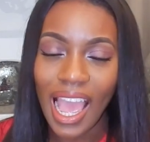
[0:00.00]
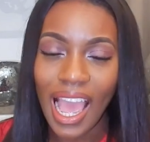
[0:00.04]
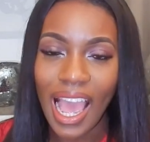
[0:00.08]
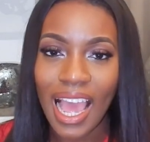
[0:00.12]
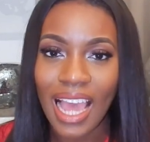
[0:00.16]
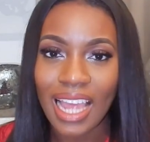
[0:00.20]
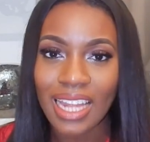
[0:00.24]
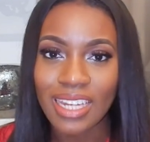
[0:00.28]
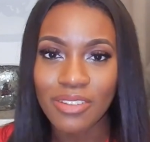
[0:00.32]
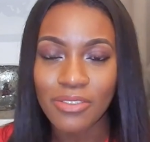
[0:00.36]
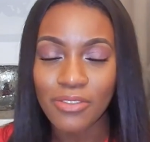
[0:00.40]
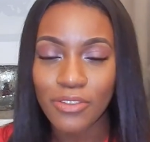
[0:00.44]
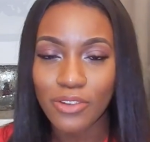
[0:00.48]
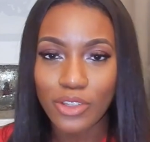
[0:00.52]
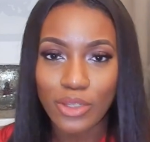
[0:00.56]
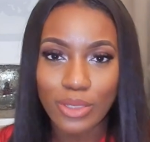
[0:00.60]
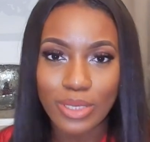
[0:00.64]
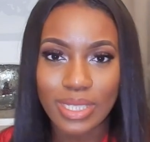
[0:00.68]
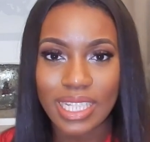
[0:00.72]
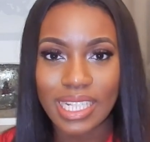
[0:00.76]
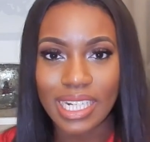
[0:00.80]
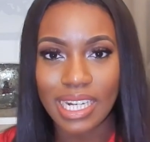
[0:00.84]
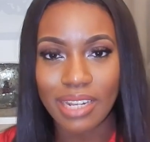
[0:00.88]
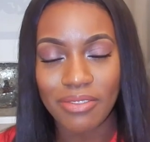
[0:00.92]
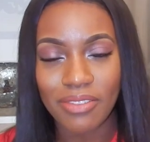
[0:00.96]
and for your
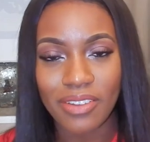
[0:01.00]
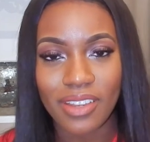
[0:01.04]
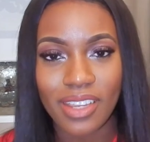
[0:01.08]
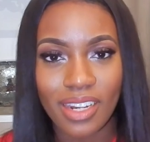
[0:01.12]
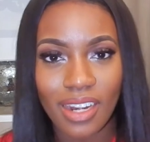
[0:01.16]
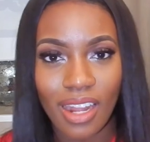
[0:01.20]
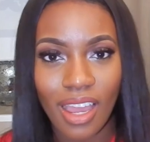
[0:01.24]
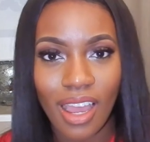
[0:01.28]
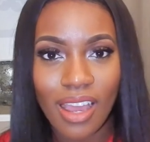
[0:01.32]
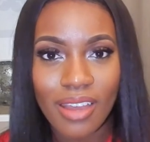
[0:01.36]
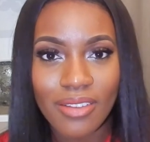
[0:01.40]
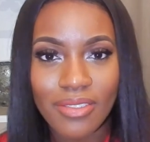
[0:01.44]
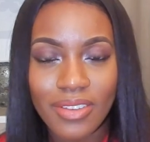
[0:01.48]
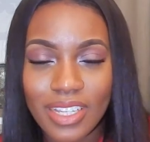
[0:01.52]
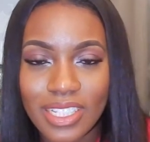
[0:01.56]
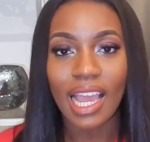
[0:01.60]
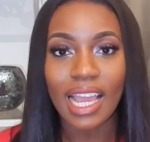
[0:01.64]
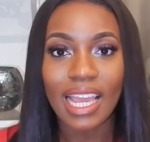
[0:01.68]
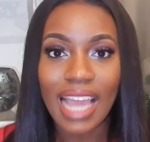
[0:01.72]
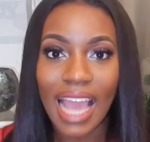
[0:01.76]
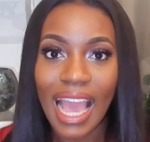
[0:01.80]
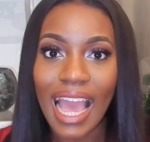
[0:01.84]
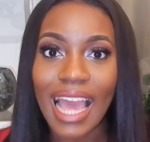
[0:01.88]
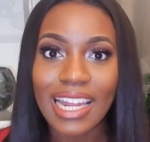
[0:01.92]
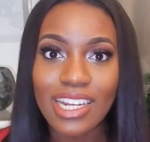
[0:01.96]
significant other.
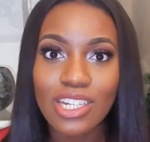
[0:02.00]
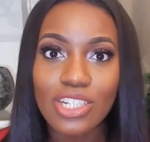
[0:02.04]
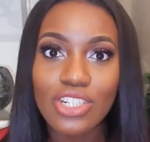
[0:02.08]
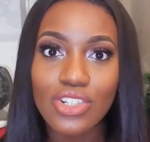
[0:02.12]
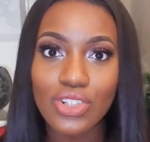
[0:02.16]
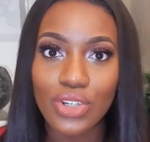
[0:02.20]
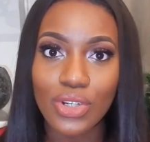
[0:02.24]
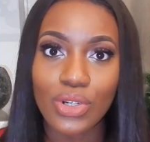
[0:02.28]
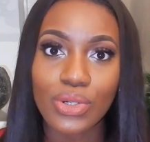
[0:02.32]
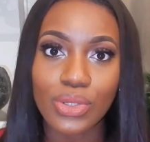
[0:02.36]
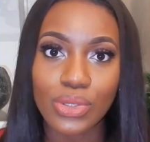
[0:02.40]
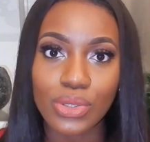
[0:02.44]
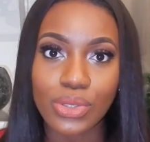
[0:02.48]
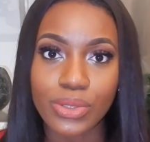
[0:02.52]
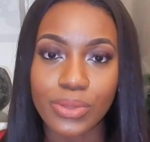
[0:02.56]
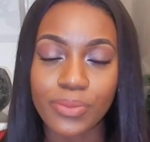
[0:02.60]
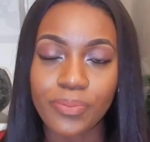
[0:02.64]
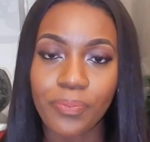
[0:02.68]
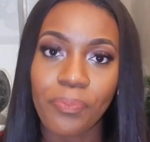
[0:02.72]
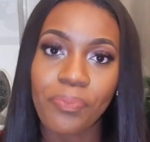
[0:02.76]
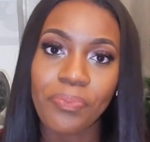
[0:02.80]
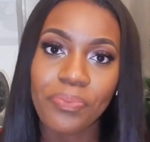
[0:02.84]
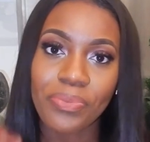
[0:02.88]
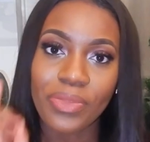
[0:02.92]
A candle.